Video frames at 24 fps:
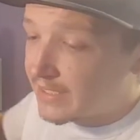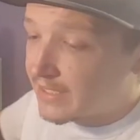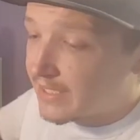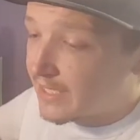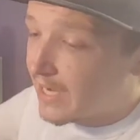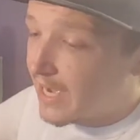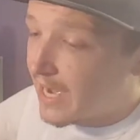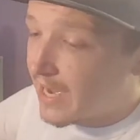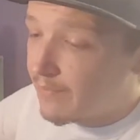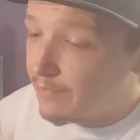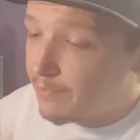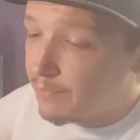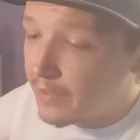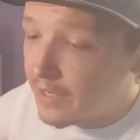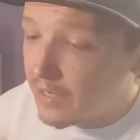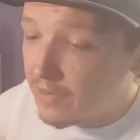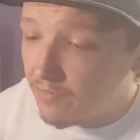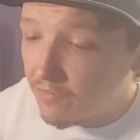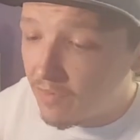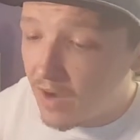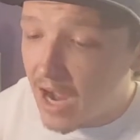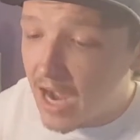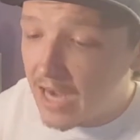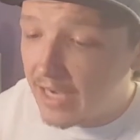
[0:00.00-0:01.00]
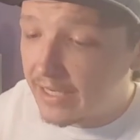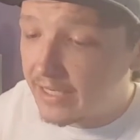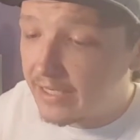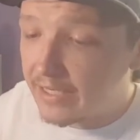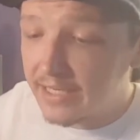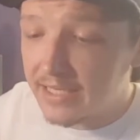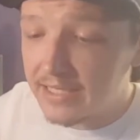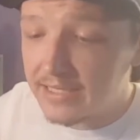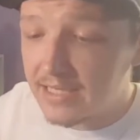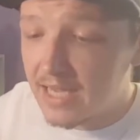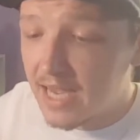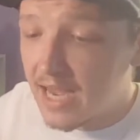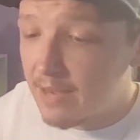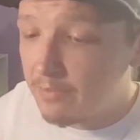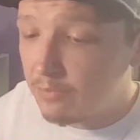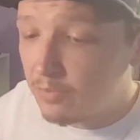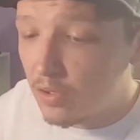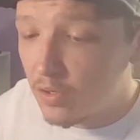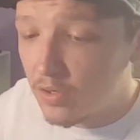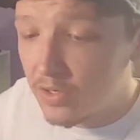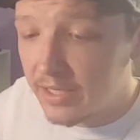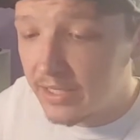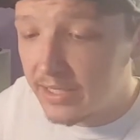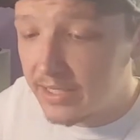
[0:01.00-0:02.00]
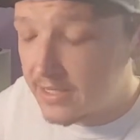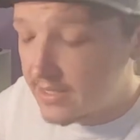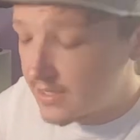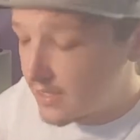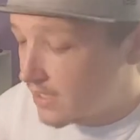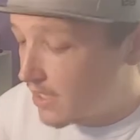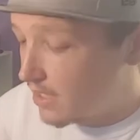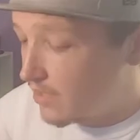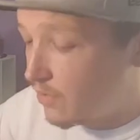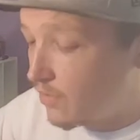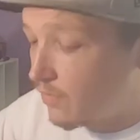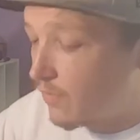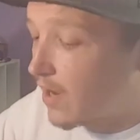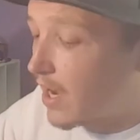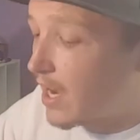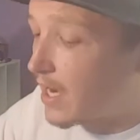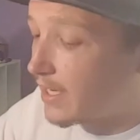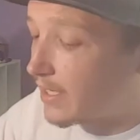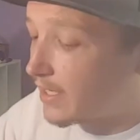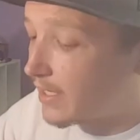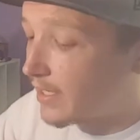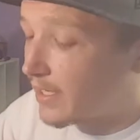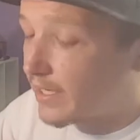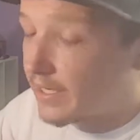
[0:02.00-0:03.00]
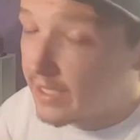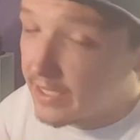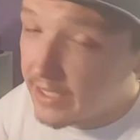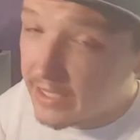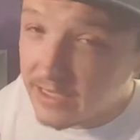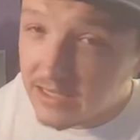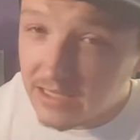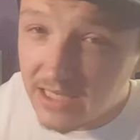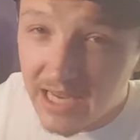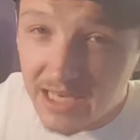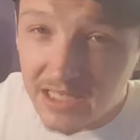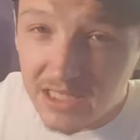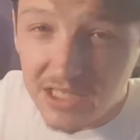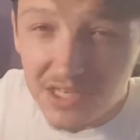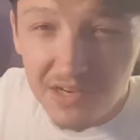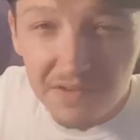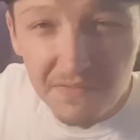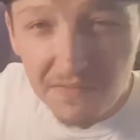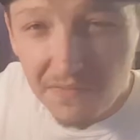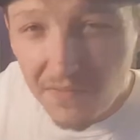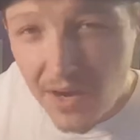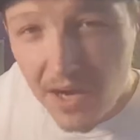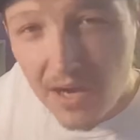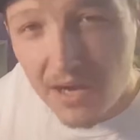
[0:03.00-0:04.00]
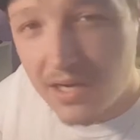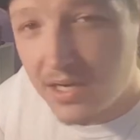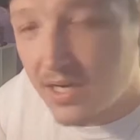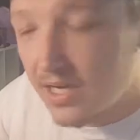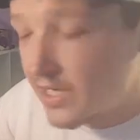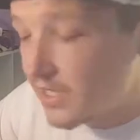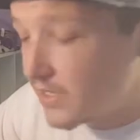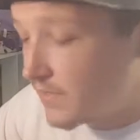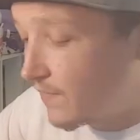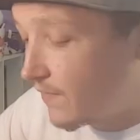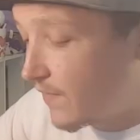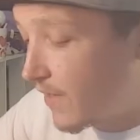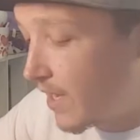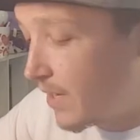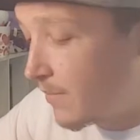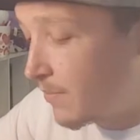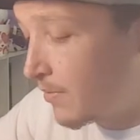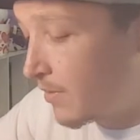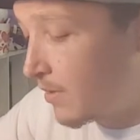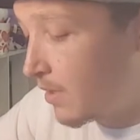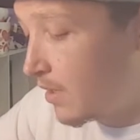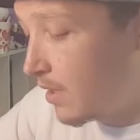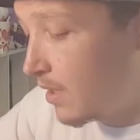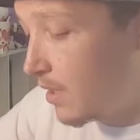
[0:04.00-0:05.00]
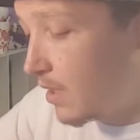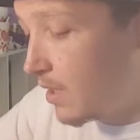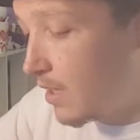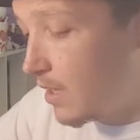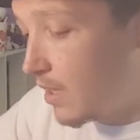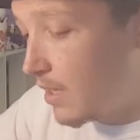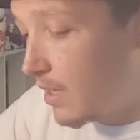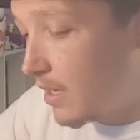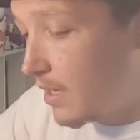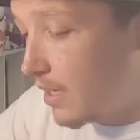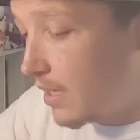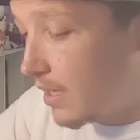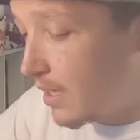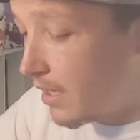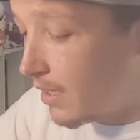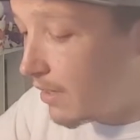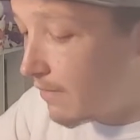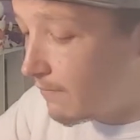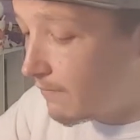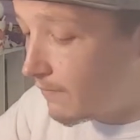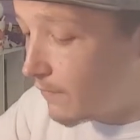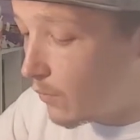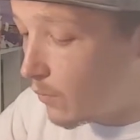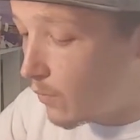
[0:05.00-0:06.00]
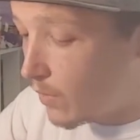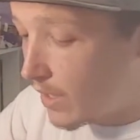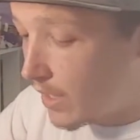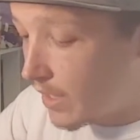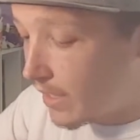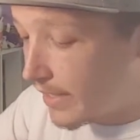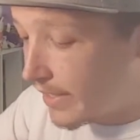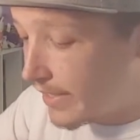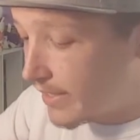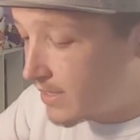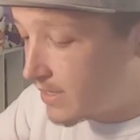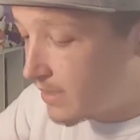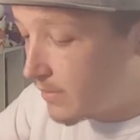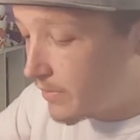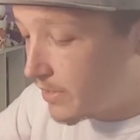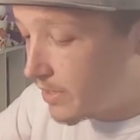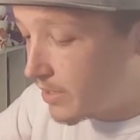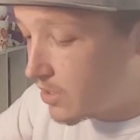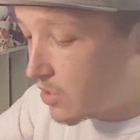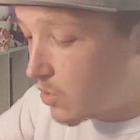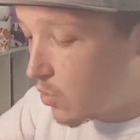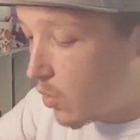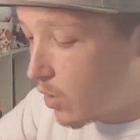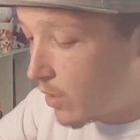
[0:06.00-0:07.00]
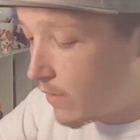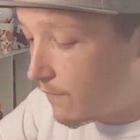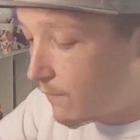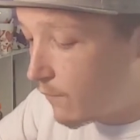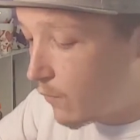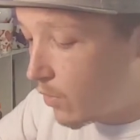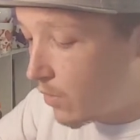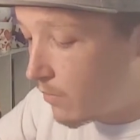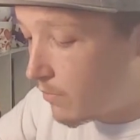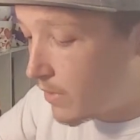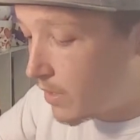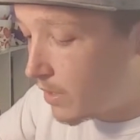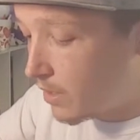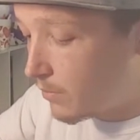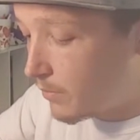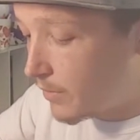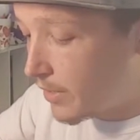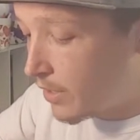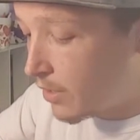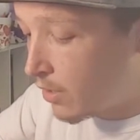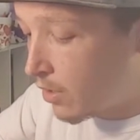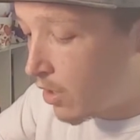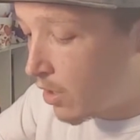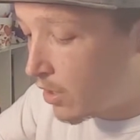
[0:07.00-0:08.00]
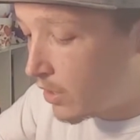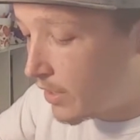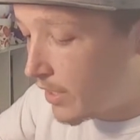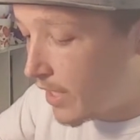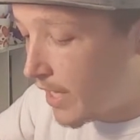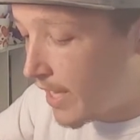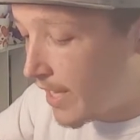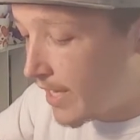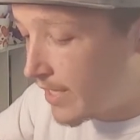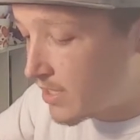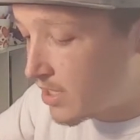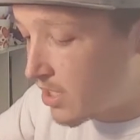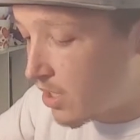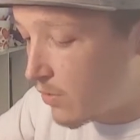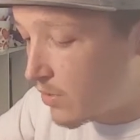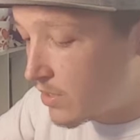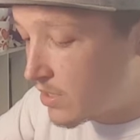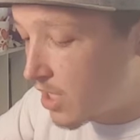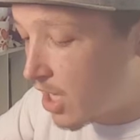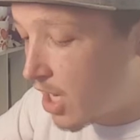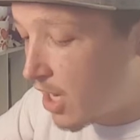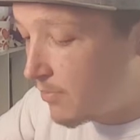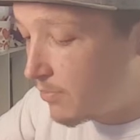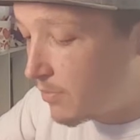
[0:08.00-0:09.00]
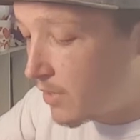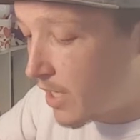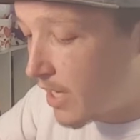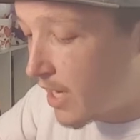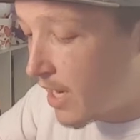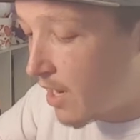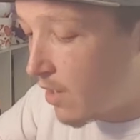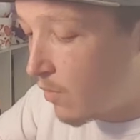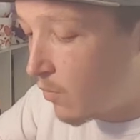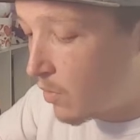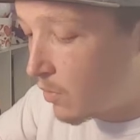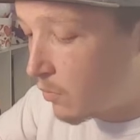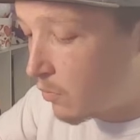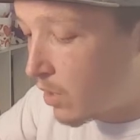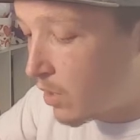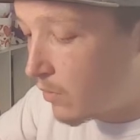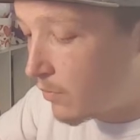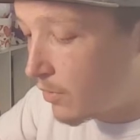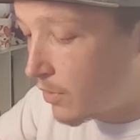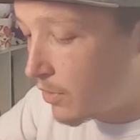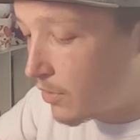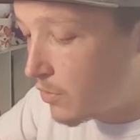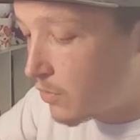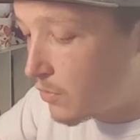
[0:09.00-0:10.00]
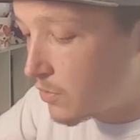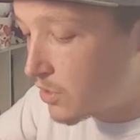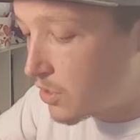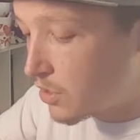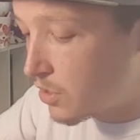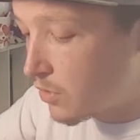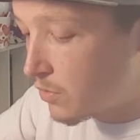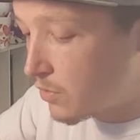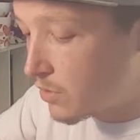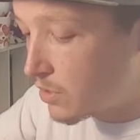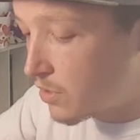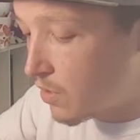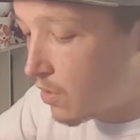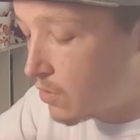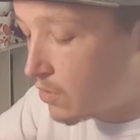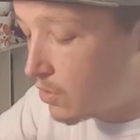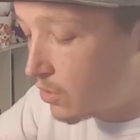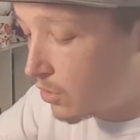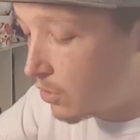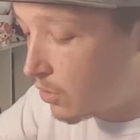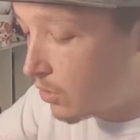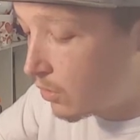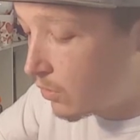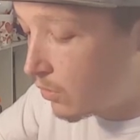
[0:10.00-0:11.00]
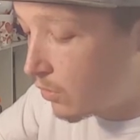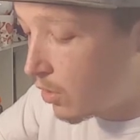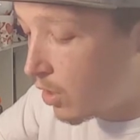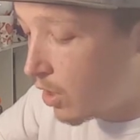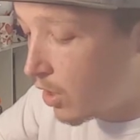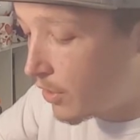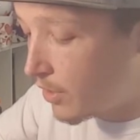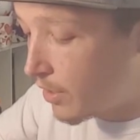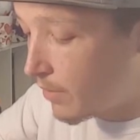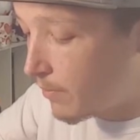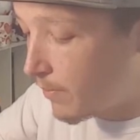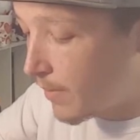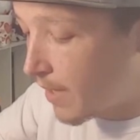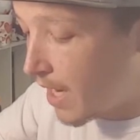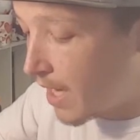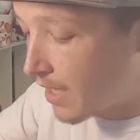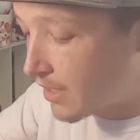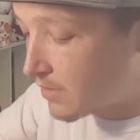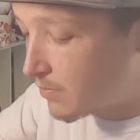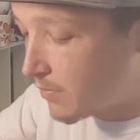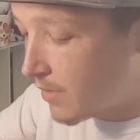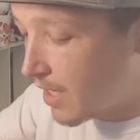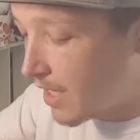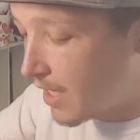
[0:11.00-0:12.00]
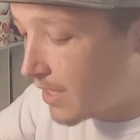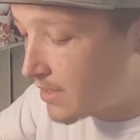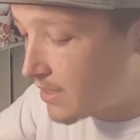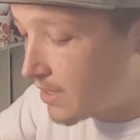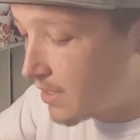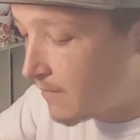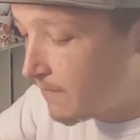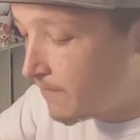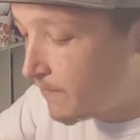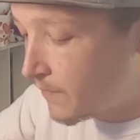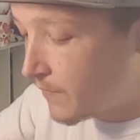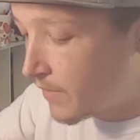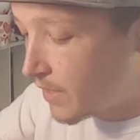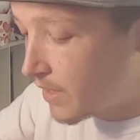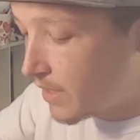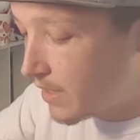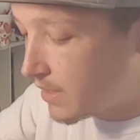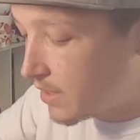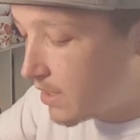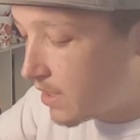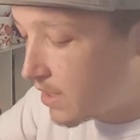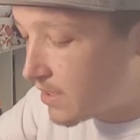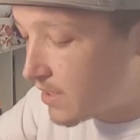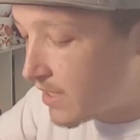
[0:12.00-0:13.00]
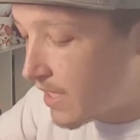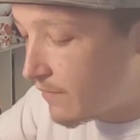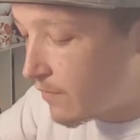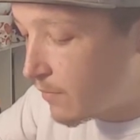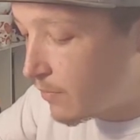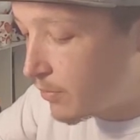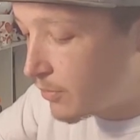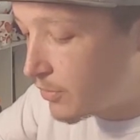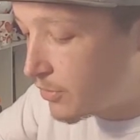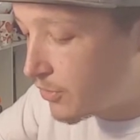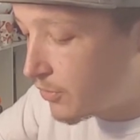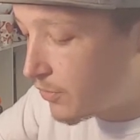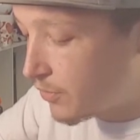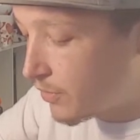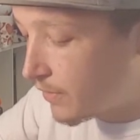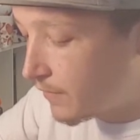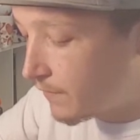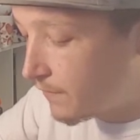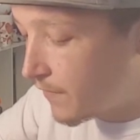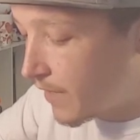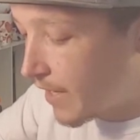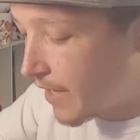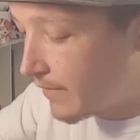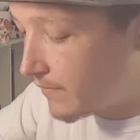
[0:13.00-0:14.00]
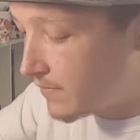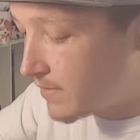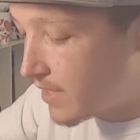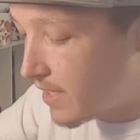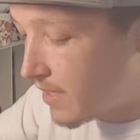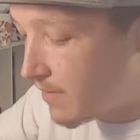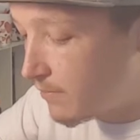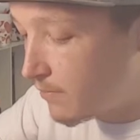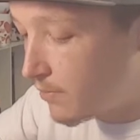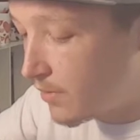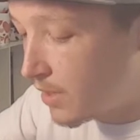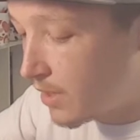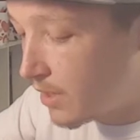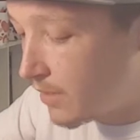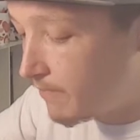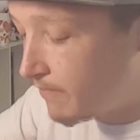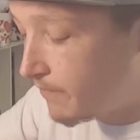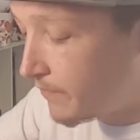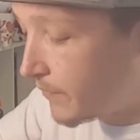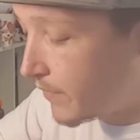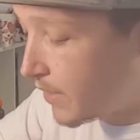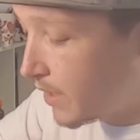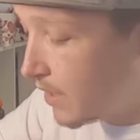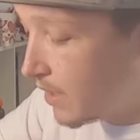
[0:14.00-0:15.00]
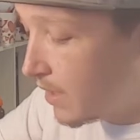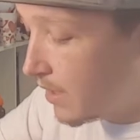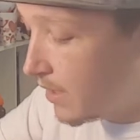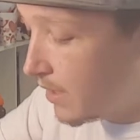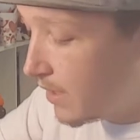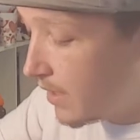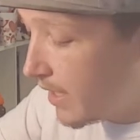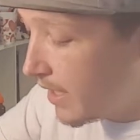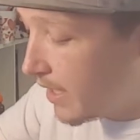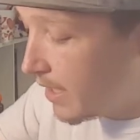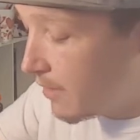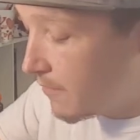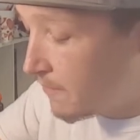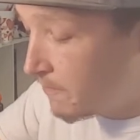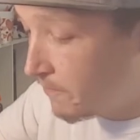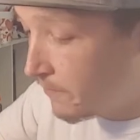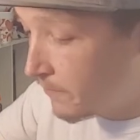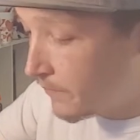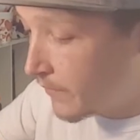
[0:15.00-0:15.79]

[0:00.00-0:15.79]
said, I've been rocking this. I'm going to continue rocking it. It's actually a very nice vape. For what it is, I mean, 24 millimeter RDA, so it's up there with what we're used to. It's going to look good on all your box mods. It does have a protruding 510 pin. Now,